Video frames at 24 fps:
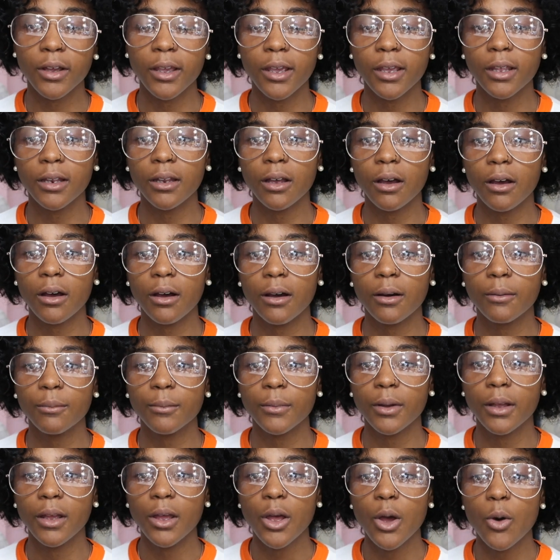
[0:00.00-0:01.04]
and um,
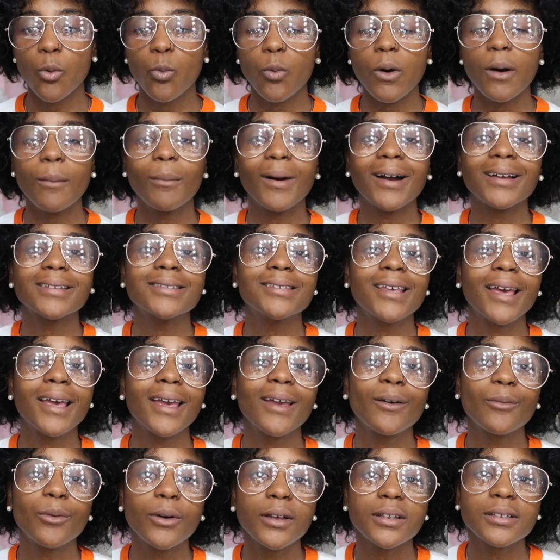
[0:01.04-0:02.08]
what my
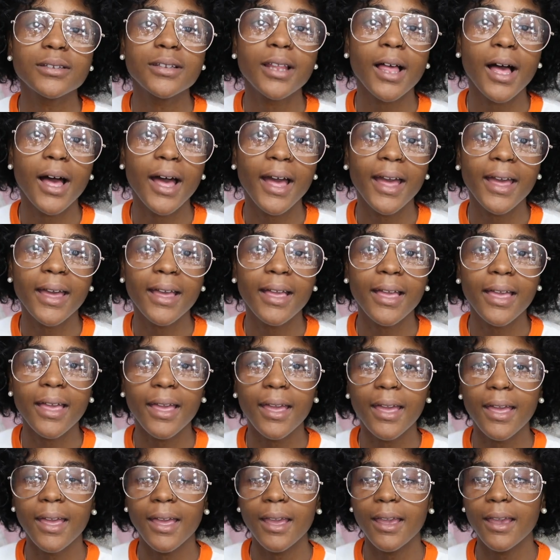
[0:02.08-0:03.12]
day was like
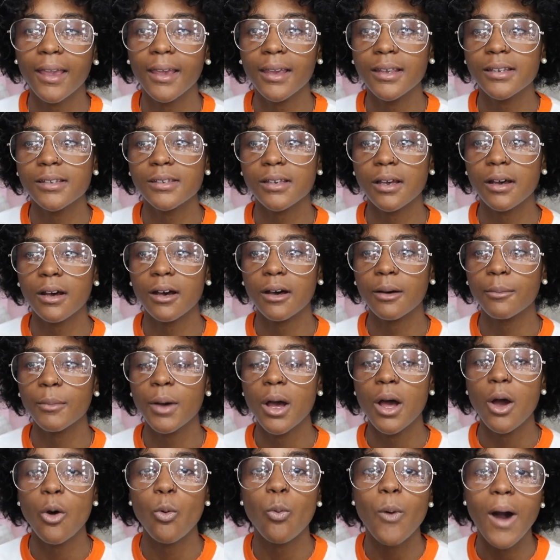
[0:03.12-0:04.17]
and um,
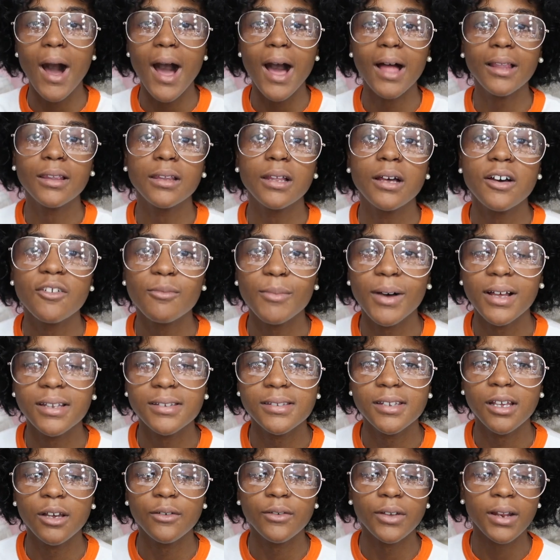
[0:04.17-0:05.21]
why I love
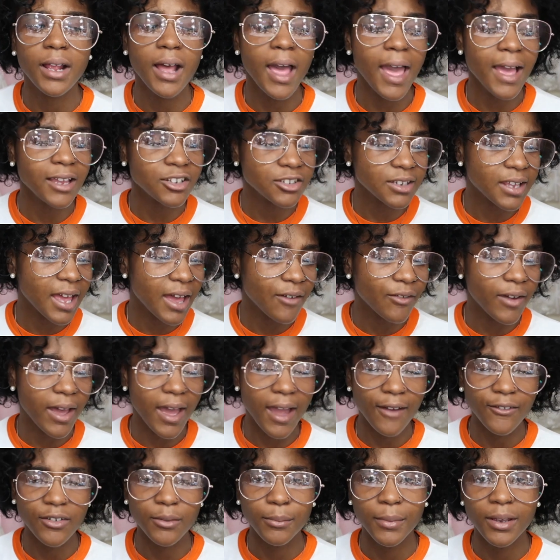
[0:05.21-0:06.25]
myself. And I actually have an
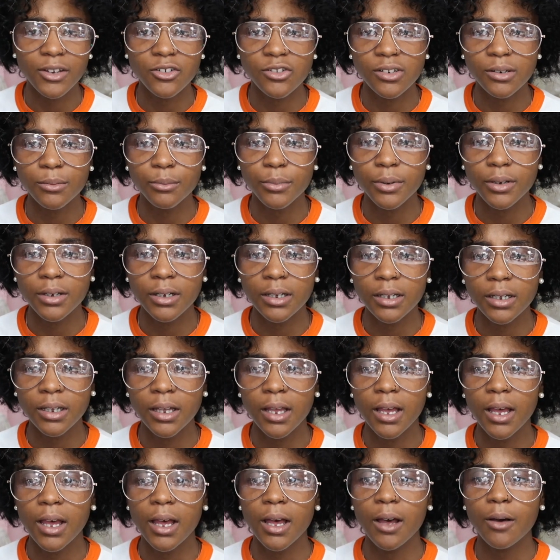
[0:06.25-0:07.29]
affirmation book
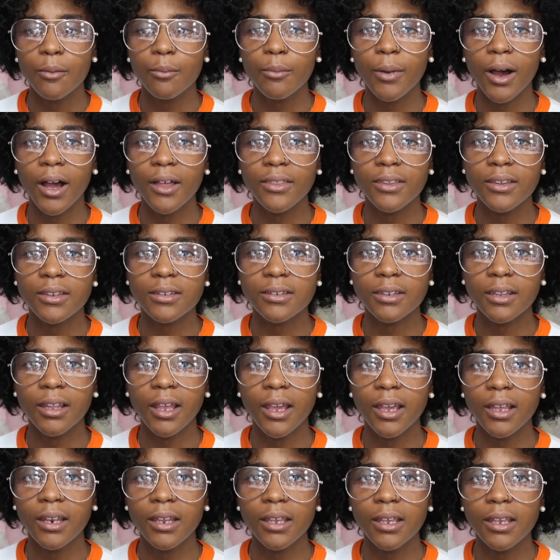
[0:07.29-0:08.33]
by this
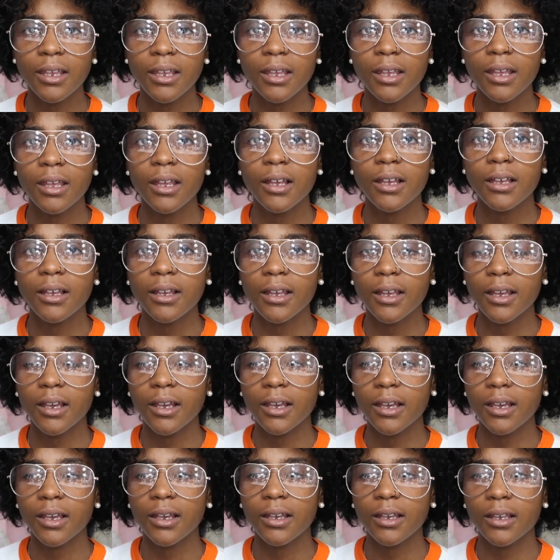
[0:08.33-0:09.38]
lady
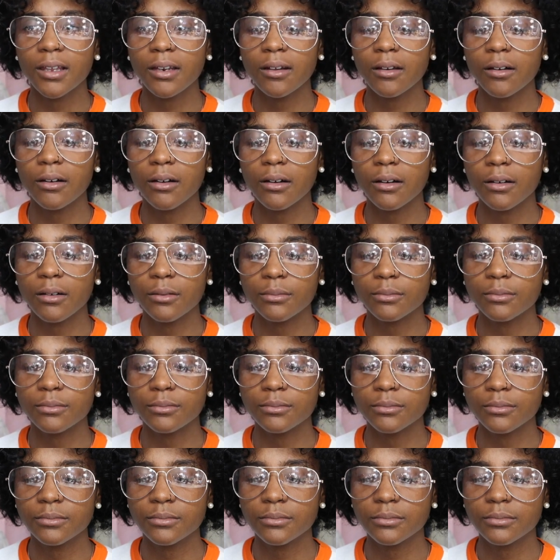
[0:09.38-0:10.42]
and um,